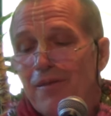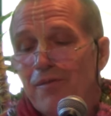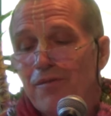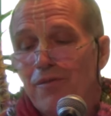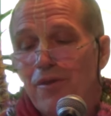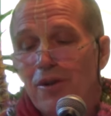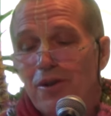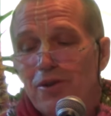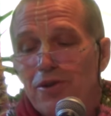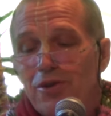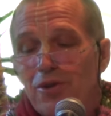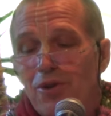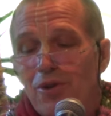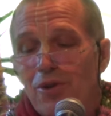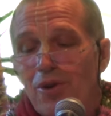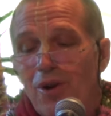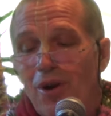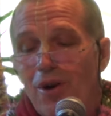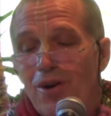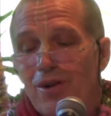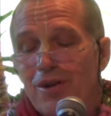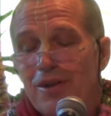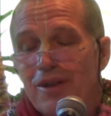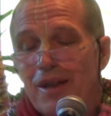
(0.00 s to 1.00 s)
for so
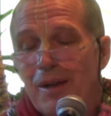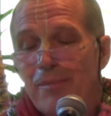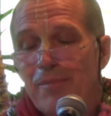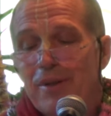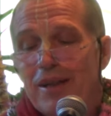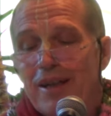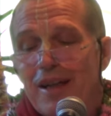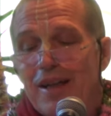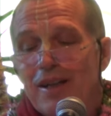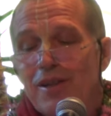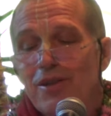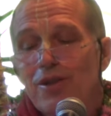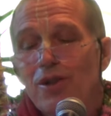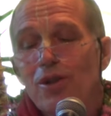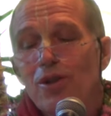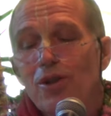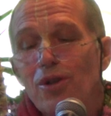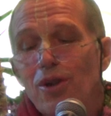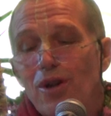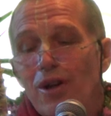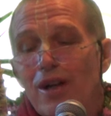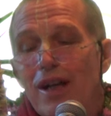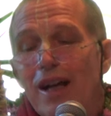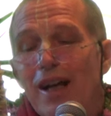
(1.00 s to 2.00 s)
long, they begin to
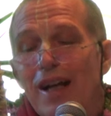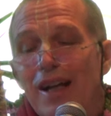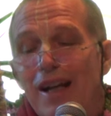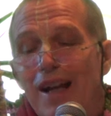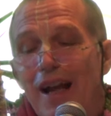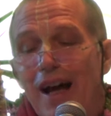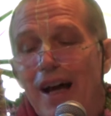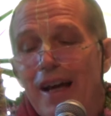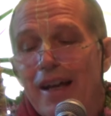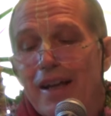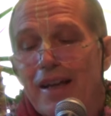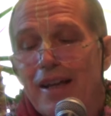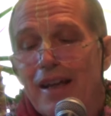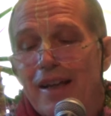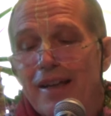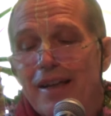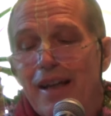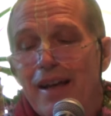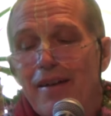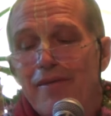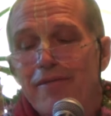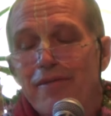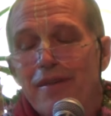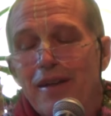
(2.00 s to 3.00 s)
look alike and
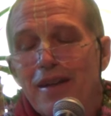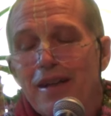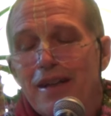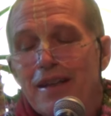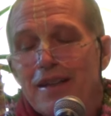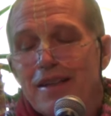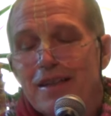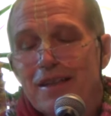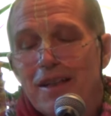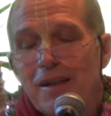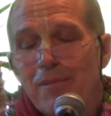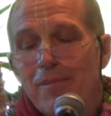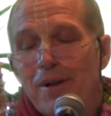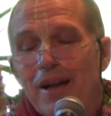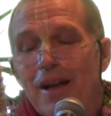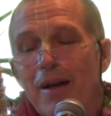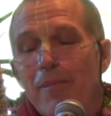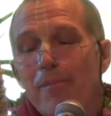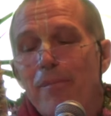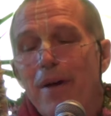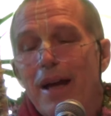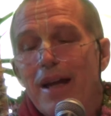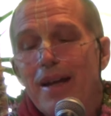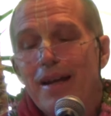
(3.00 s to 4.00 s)
have
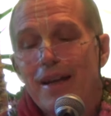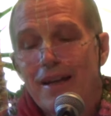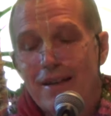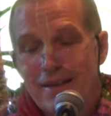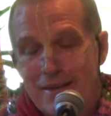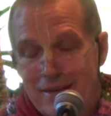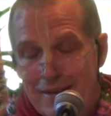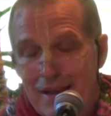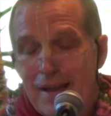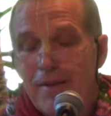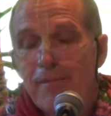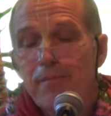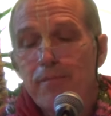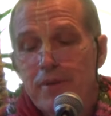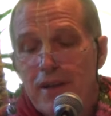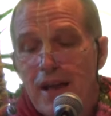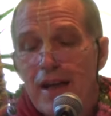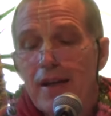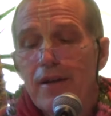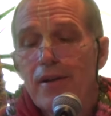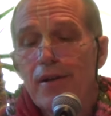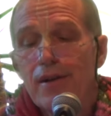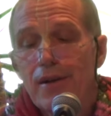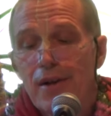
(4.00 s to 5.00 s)
similar manners. There are
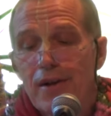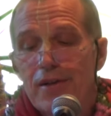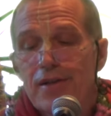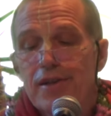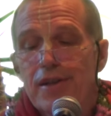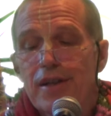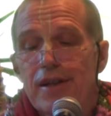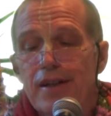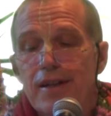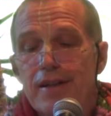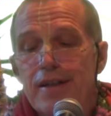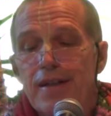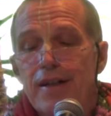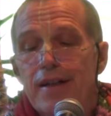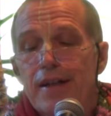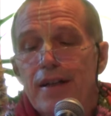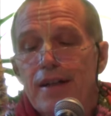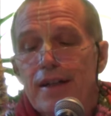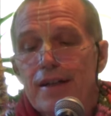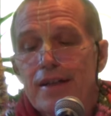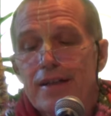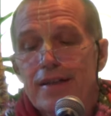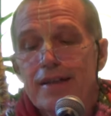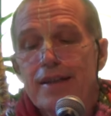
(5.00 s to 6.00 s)
psychological
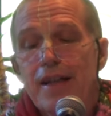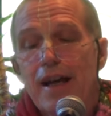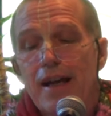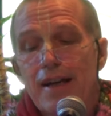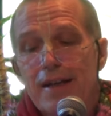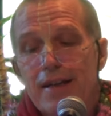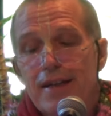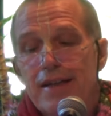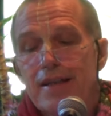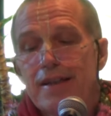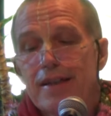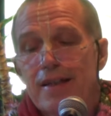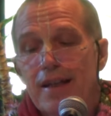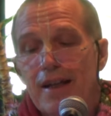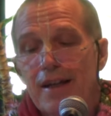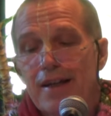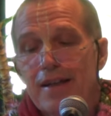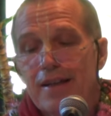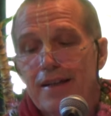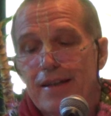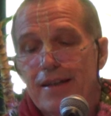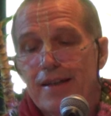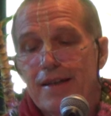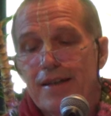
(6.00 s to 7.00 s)
studies
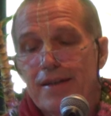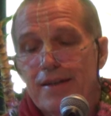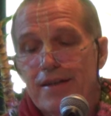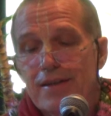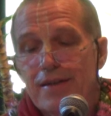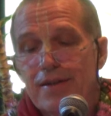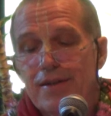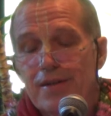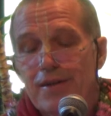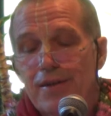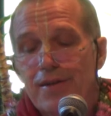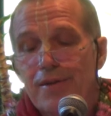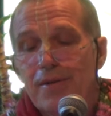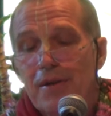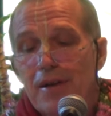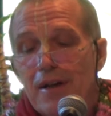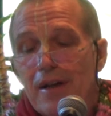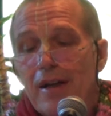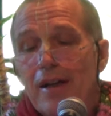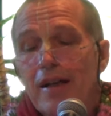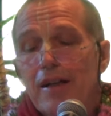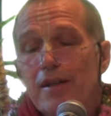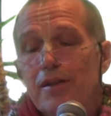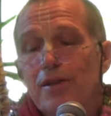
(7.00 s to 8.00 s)
like this.
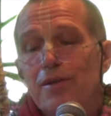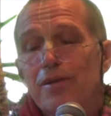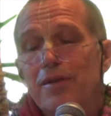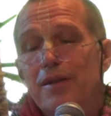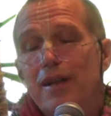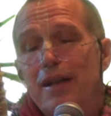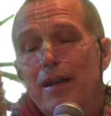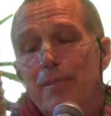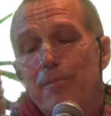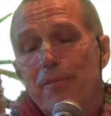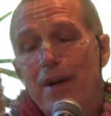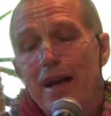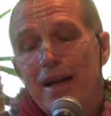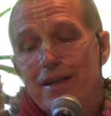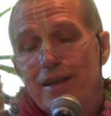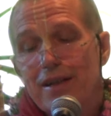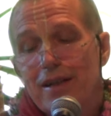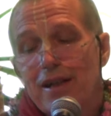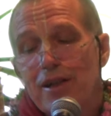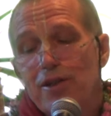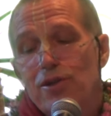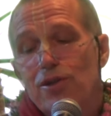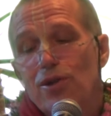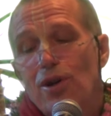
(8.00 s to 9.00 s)
So imagine
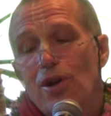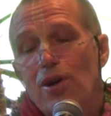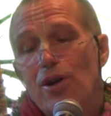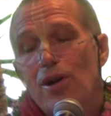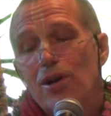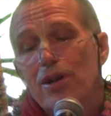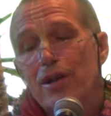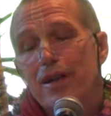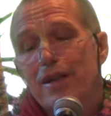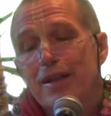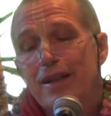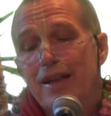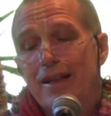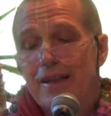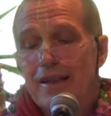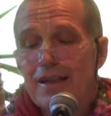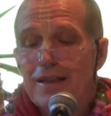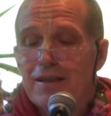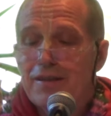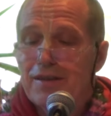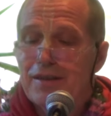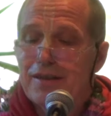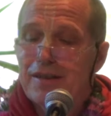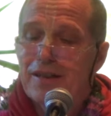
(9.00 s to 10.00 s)
a dog eater,
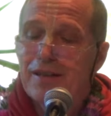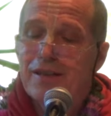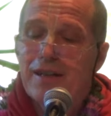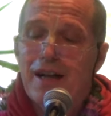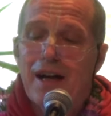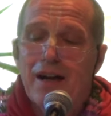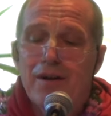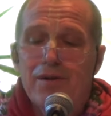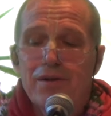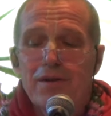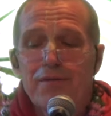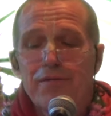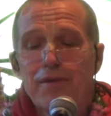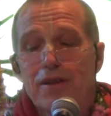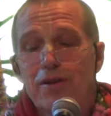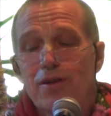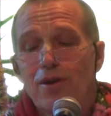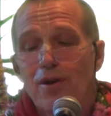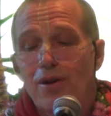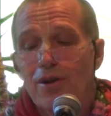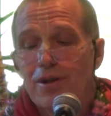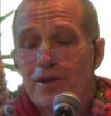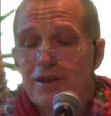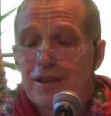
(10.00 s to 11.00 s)
he's surrounded with
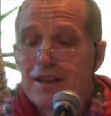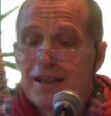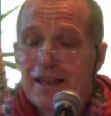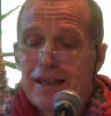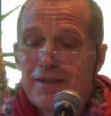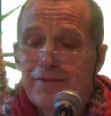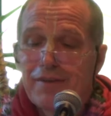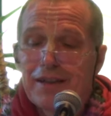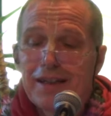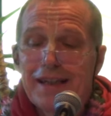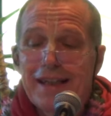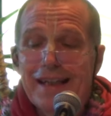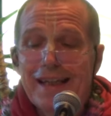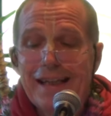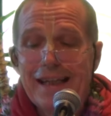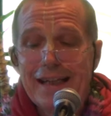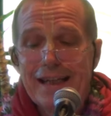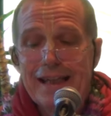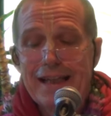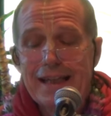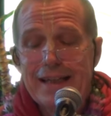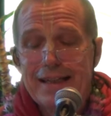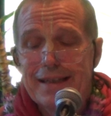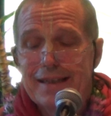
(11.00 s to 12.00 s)
dogs, he even
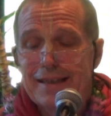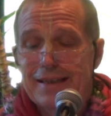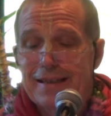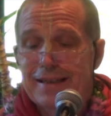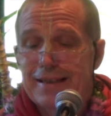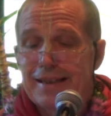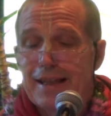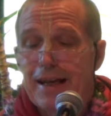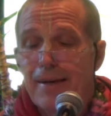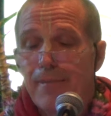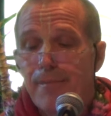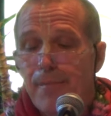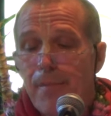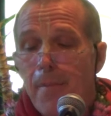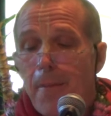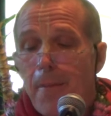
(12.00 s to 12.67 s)
eats them,